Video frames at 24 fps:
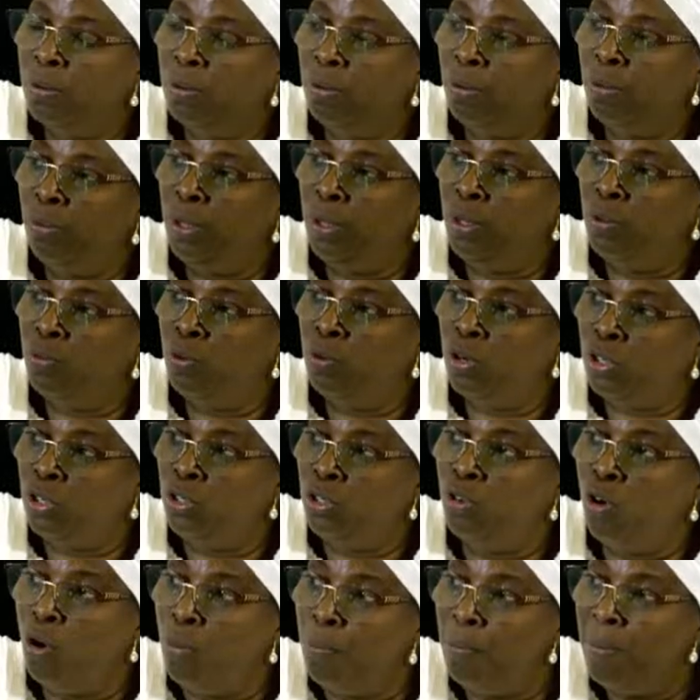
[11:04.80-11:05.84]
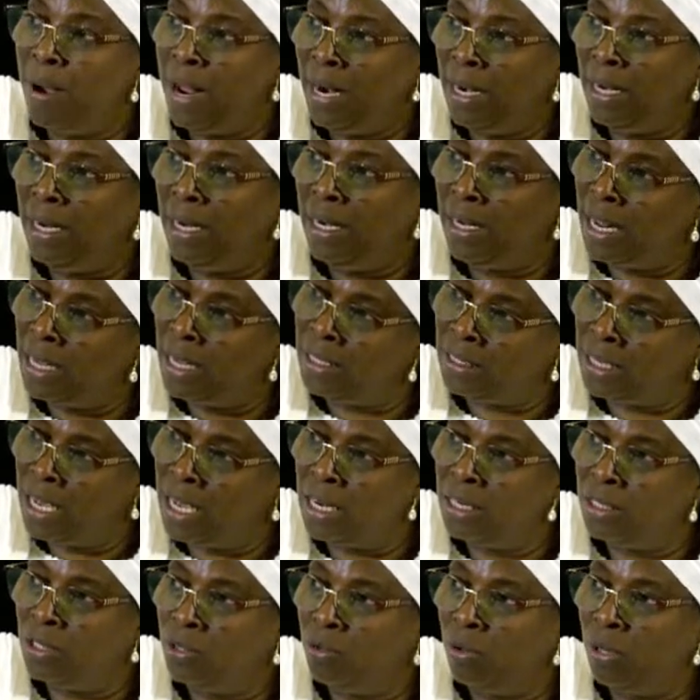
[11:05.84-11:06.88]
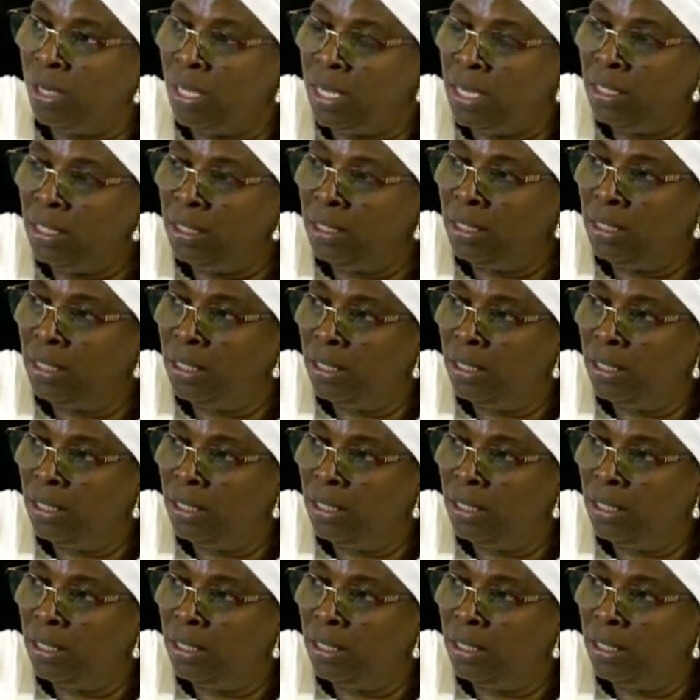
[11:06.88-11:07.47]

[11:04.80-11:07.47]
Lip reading: with what your mandate as council is?